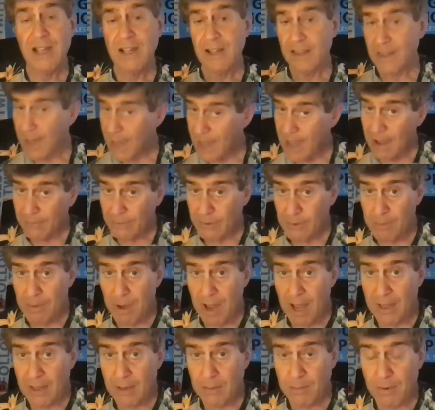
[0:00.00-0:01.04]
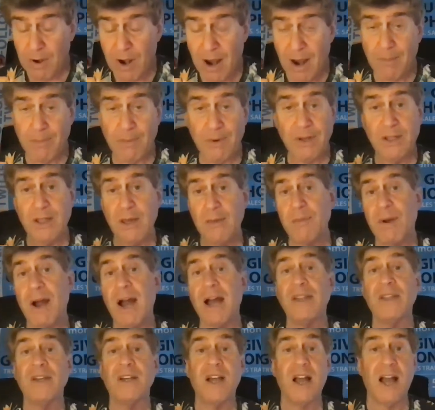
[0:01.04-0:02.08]
They have to buy the property. They
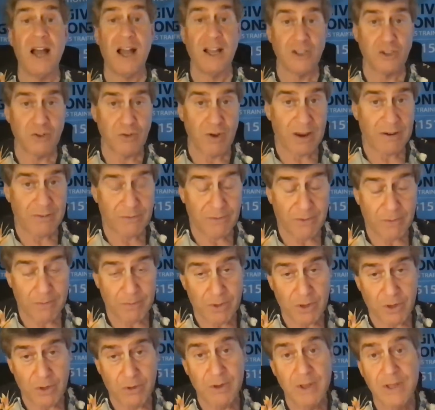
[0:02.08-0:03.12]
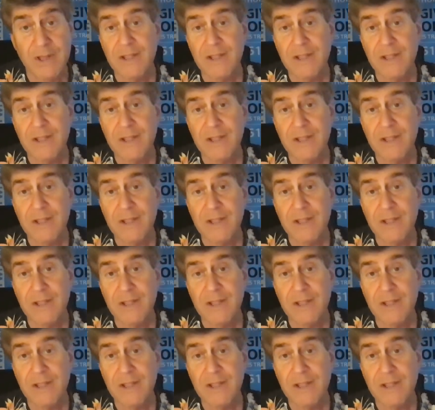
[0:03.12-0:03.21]
buy the contract from you.